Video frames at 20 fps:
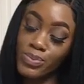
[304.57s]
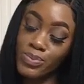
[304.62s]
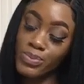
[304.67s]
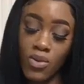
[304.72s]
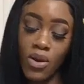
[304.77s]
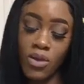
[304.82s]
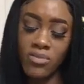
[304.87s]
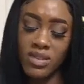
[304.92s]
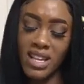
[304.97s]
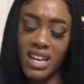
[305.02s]

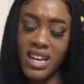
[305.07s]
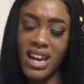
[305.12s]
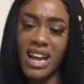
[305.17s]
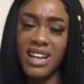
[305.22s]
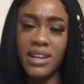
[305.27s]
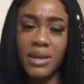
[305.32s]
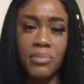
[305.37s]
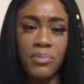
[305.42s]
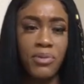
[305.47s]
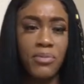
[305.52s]
Well, I'm glad
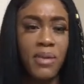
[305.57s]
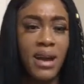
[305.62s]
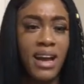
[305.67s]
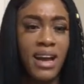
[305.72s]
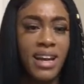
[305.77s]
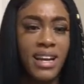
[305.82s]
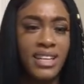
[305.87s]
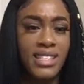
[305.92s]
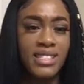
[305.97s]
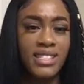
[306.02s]
I didn't put my
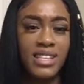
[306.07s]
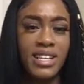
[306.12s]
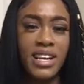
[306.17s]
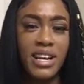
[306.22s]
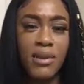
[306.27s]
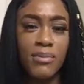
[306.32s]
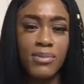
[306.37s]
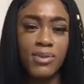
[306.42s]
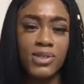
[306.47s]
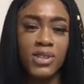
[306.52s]
hands in the
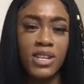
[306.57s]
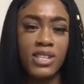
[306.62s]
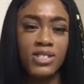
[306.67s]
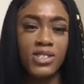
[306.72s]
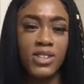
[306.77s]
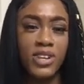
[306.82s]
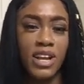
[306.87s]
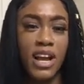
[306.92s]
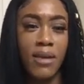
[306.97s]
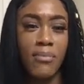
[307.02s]
camera trying to
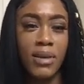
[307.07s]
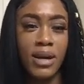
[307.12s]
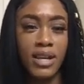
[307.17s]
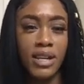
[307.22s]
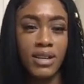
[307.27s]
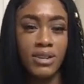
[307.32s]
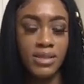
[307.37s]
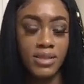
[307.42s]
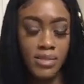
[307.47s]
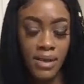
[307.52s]
show y'all my
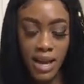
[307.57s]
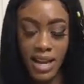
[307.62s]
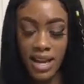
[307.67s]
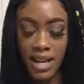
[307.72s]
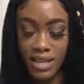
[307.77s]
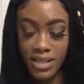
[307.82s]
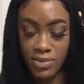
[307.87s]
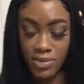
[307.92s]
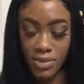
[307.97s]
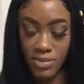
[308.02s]
nails. My
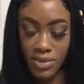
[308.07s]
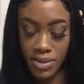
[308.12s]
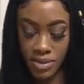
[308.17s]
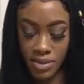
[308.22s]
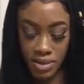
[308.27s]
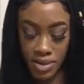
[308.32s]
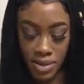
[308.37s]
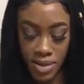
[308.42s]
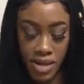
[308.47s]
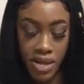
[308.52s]
hands would have
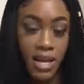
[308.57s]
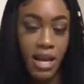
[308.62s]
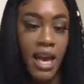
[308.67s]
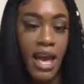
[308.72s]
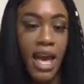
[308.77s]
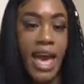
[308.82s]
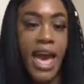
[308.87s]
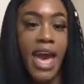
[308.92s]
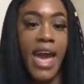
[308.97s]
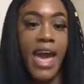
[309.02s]
been
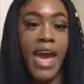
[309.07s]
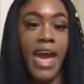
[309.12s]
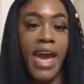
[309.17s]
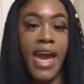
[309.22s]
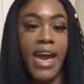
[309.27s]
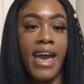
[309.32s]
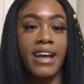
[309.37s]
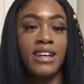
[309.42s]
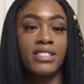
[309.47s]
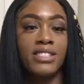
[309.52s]

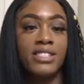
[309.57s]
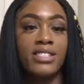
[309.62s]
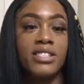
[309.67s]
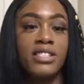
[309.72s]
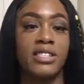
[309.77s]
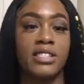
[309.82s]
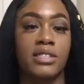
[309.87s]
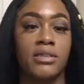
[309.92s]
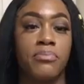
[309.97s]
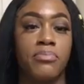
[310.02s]

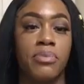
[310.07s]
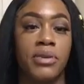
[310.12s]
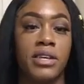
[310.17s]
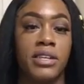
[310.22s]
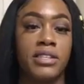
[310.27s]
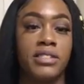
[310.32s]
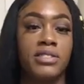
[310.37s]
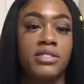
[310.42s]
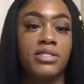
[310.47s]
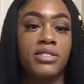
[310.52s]
ashy than a
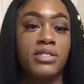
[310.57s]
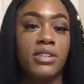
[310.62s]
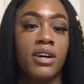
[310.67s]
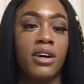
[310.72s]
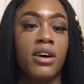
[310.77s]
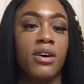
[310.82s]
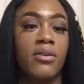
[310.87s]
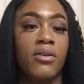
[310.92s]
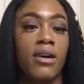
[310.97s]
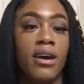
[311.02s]
bitch.
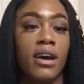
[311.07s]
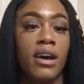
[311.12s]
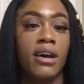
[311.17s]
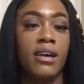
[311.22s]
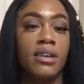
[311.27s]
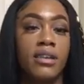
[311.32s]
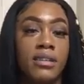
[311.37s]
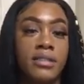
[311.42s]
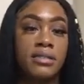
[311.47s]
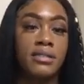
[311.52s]

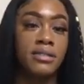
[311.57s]
Okay.